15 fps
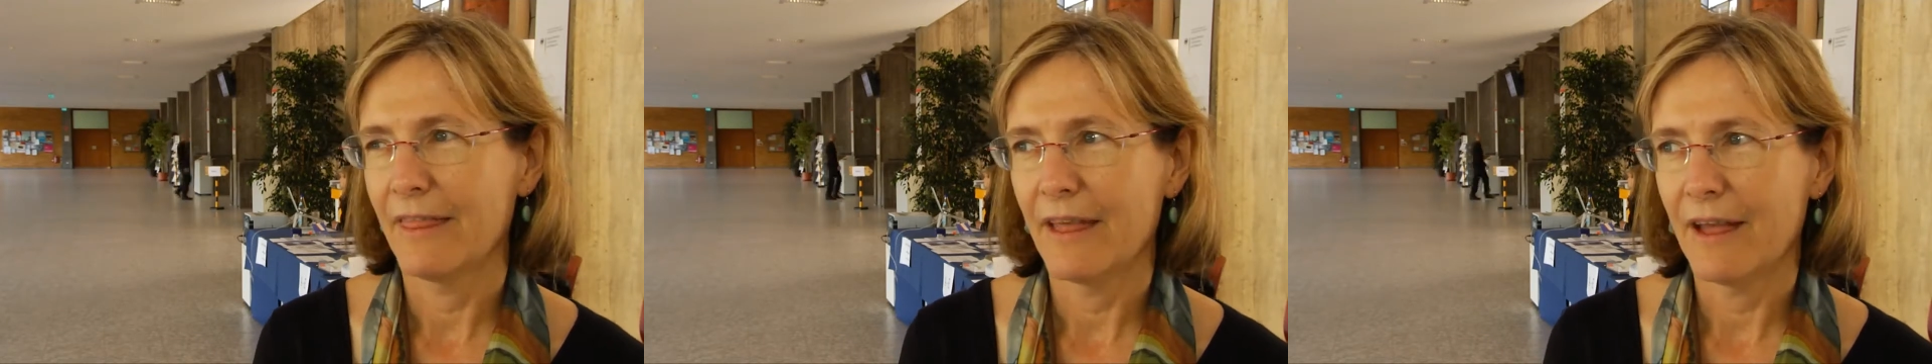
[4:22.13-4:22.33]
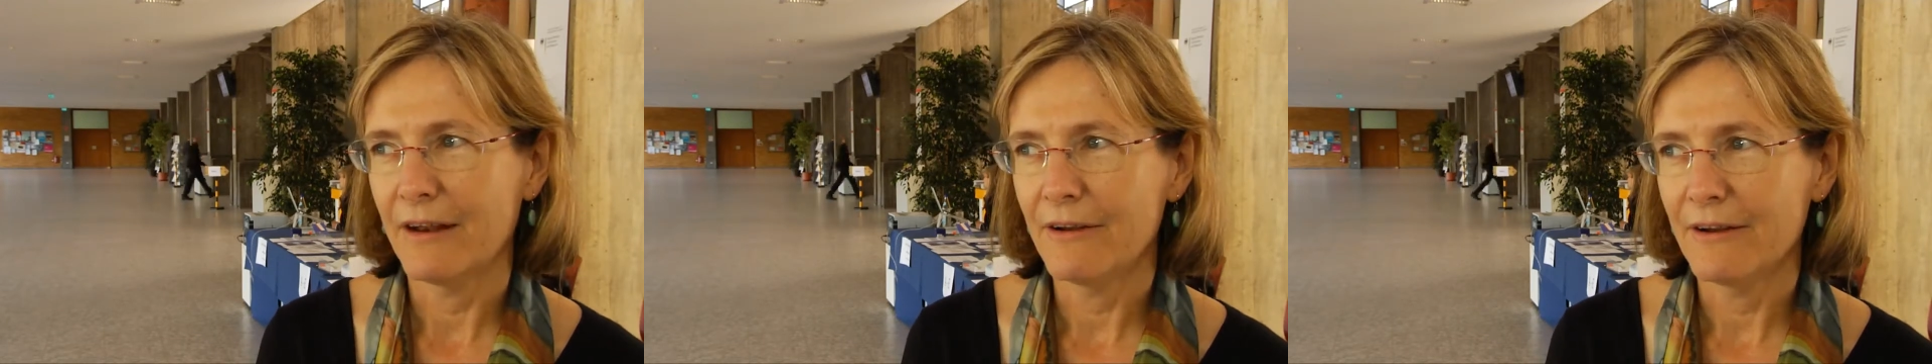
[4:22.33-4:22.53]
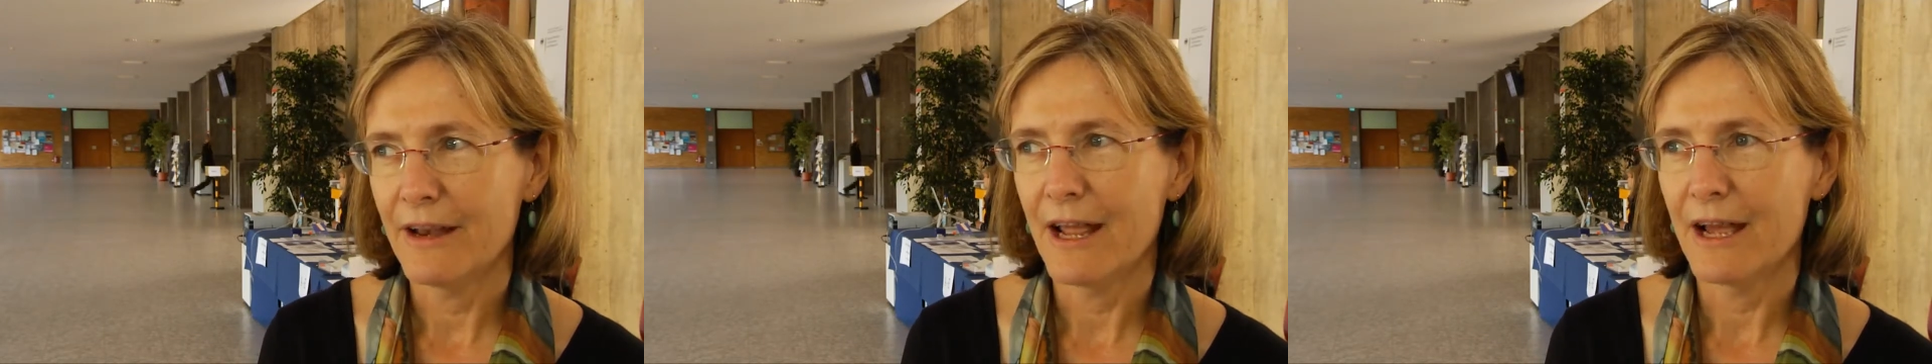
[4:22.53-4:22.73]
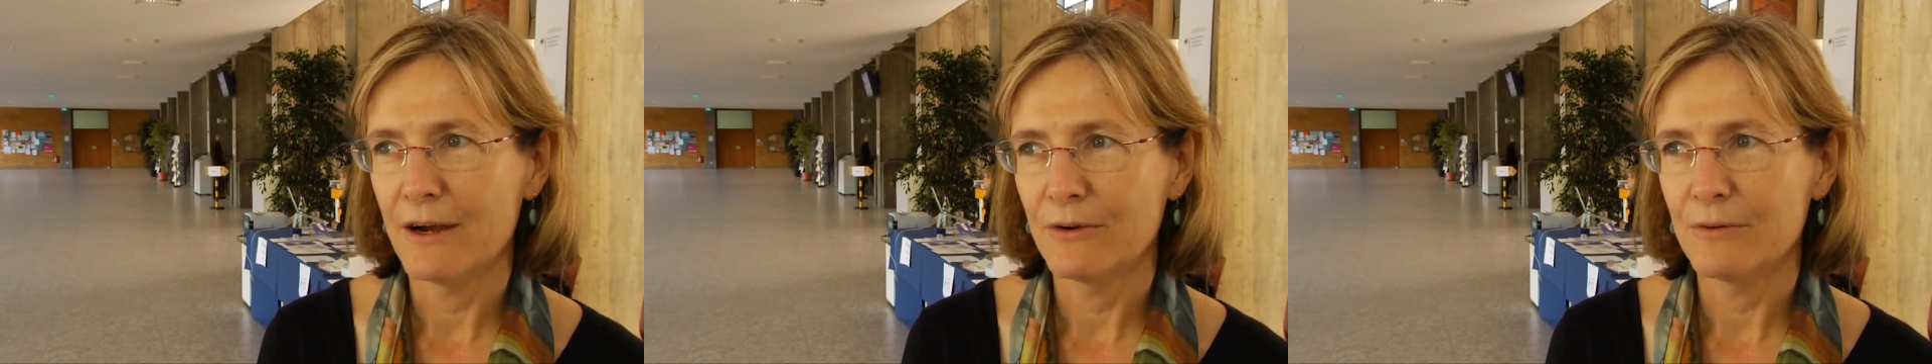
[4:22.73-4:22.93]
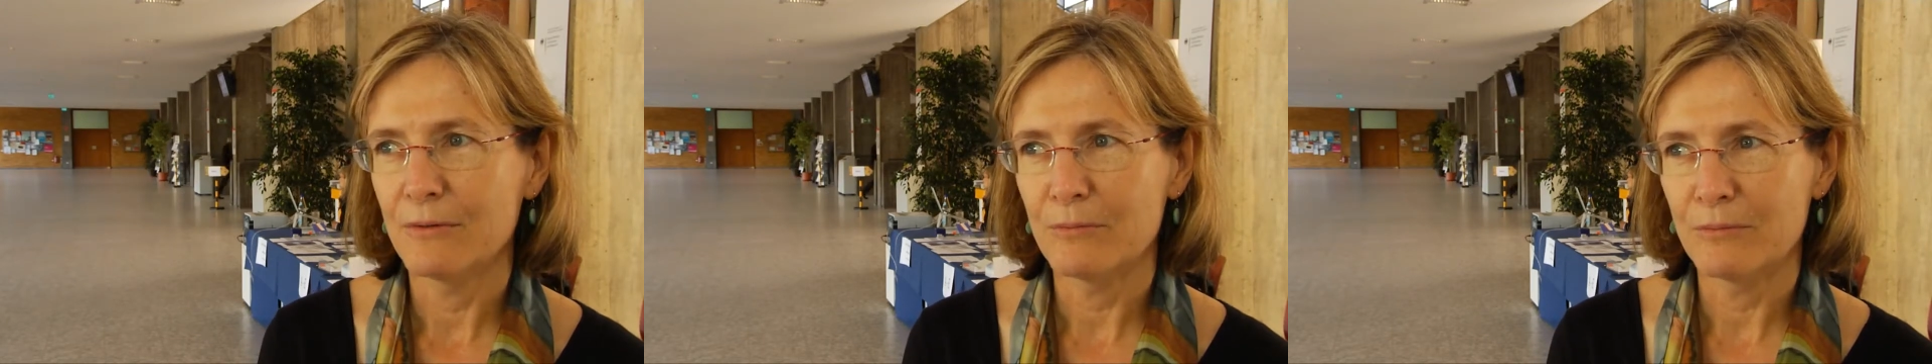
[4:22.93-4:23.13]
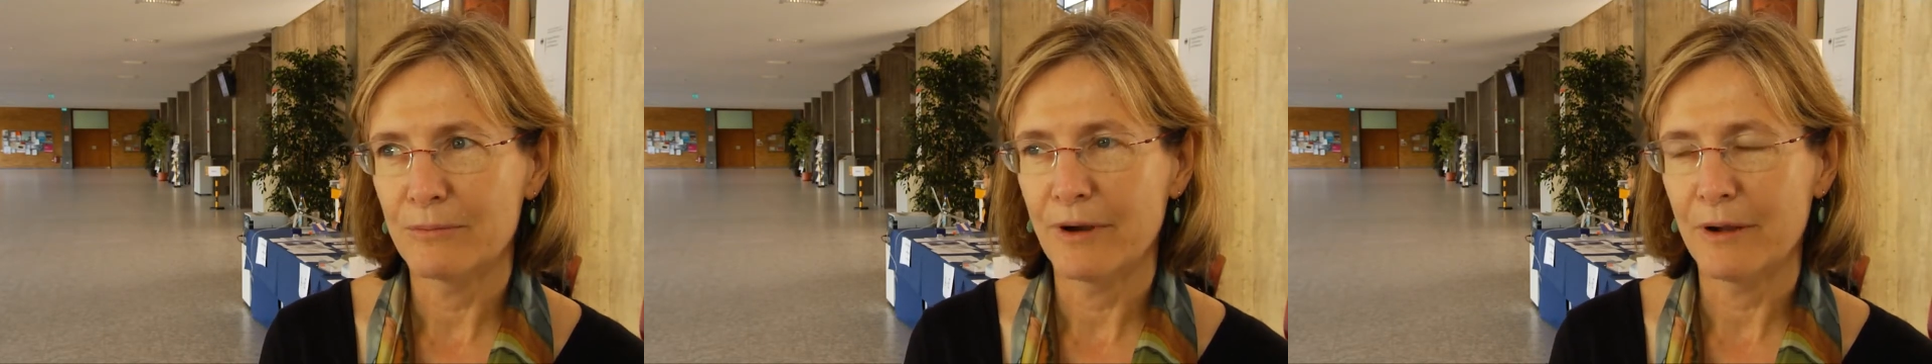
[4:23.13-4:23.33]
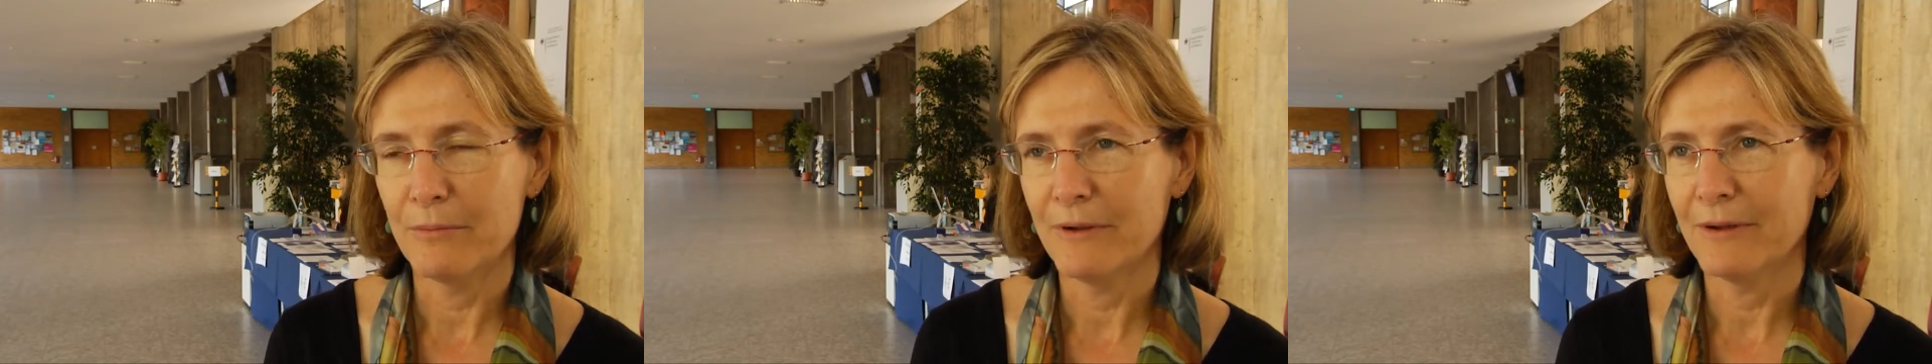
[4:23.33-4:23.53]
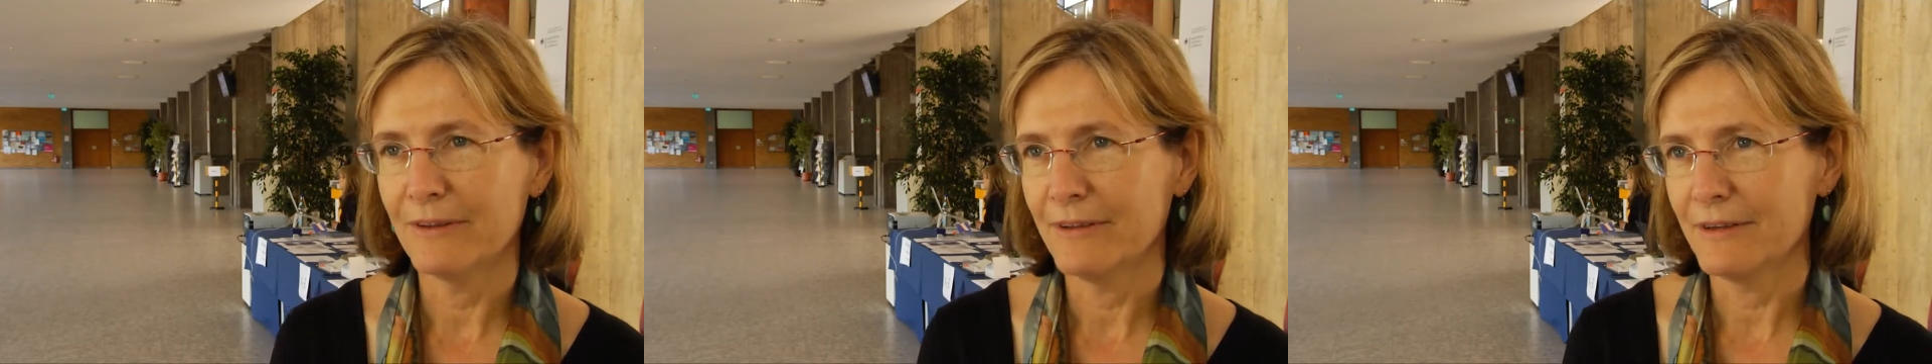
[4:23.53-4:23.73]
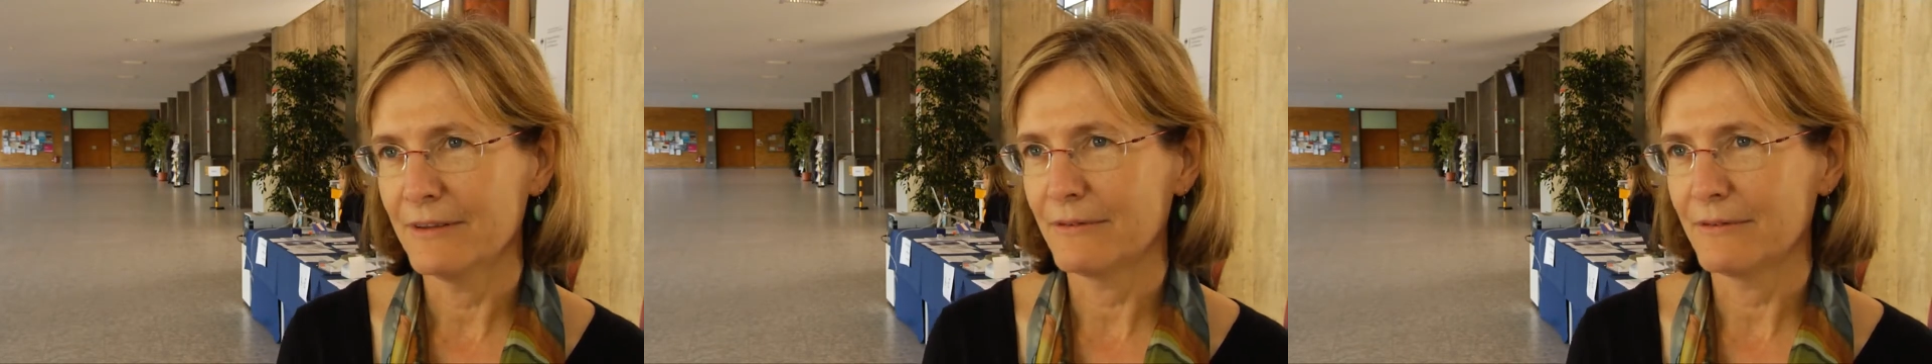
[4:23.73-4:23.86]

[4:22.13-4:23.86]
that are now primarily